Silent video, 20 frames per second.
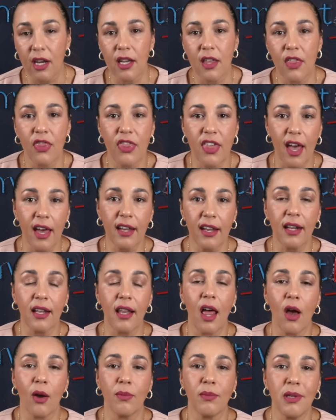That
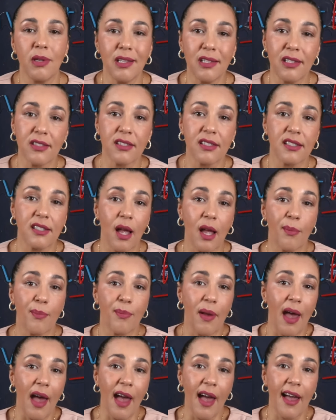allowed me to step
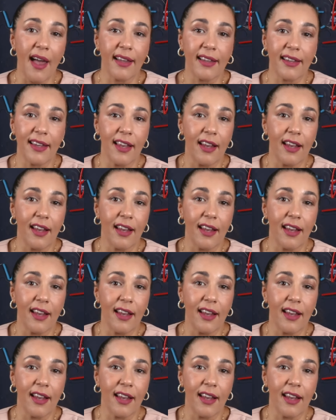back